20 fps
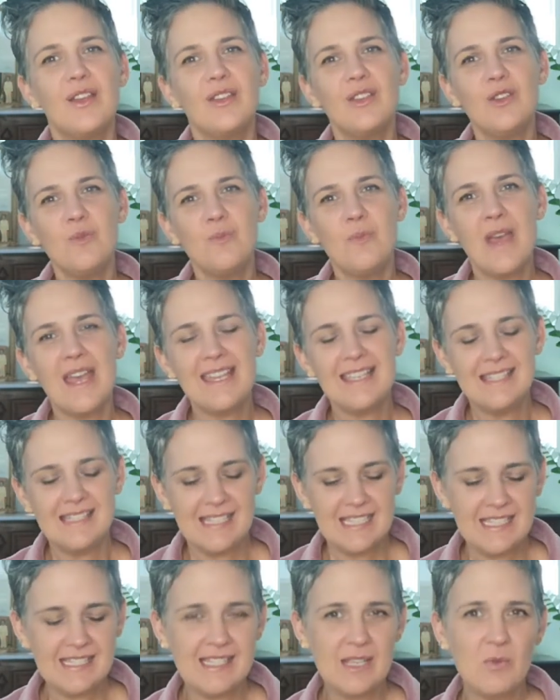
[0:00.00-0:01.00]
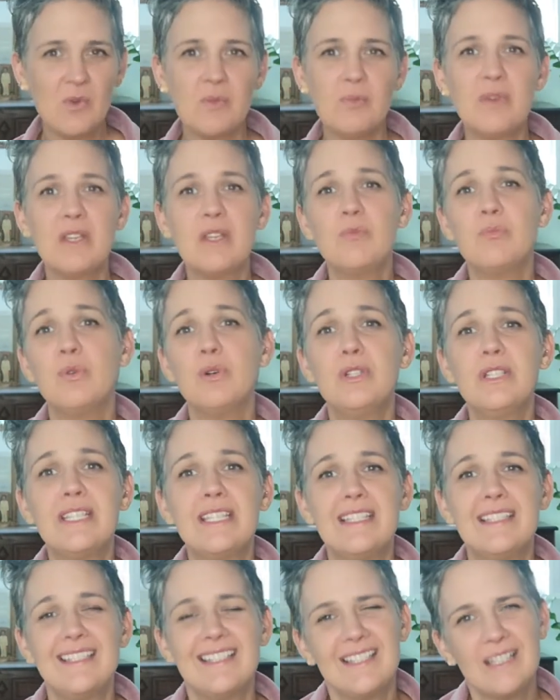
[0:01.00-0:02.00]
You may see someone being
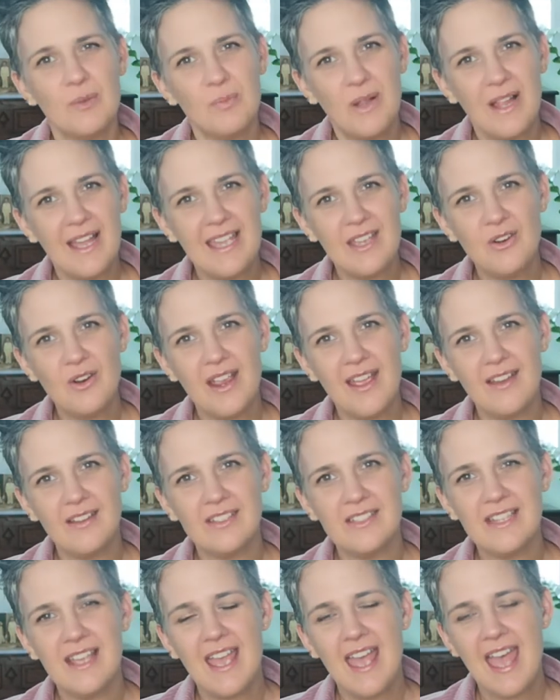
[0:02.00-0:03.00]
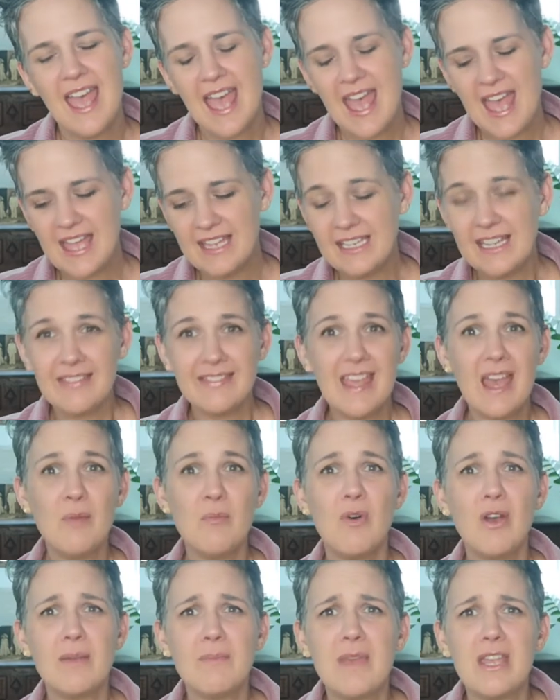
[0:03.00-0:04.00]
bullied in the playground, and
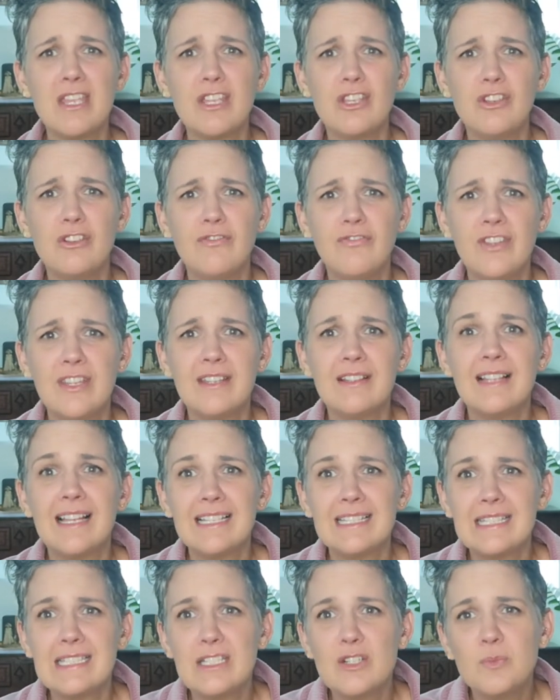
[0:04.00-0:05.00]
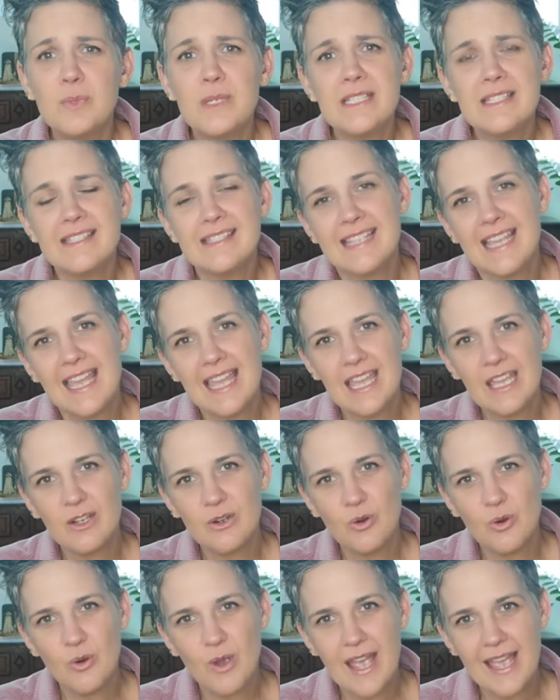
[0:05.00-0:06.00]
that might make you feel a little bit
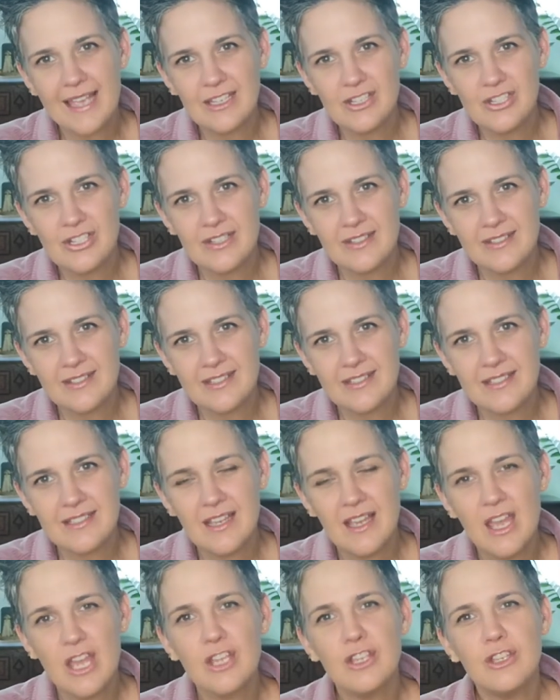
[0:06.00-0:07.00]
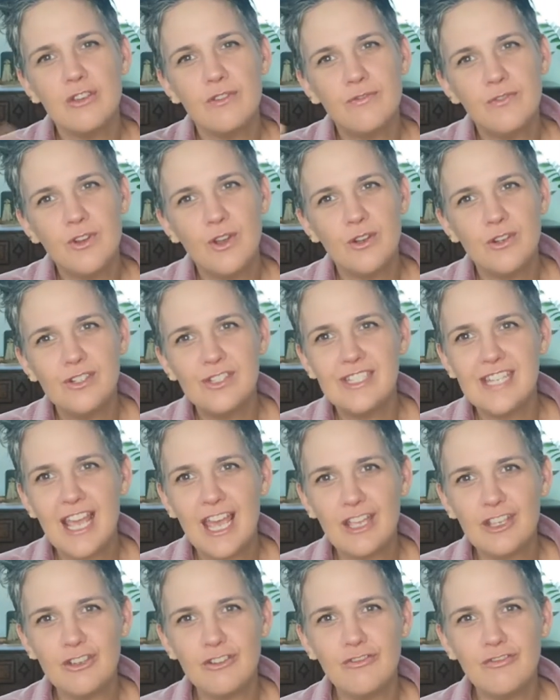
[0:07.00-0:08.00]
scared or anxious. You've noticed
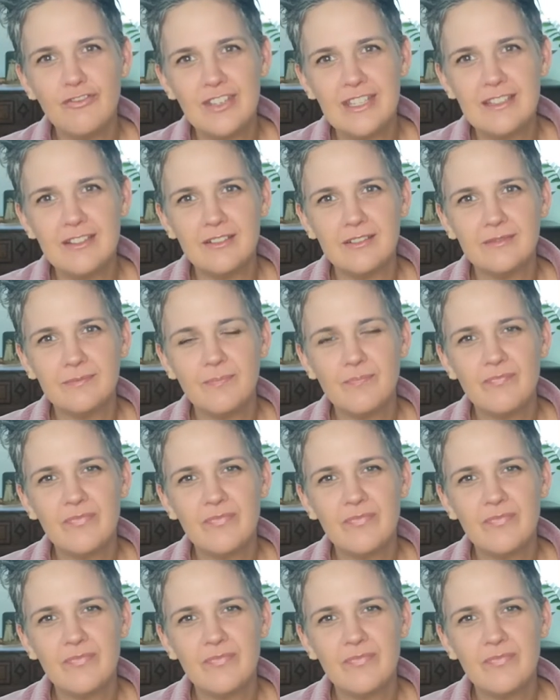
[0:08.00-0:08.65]
how you feel.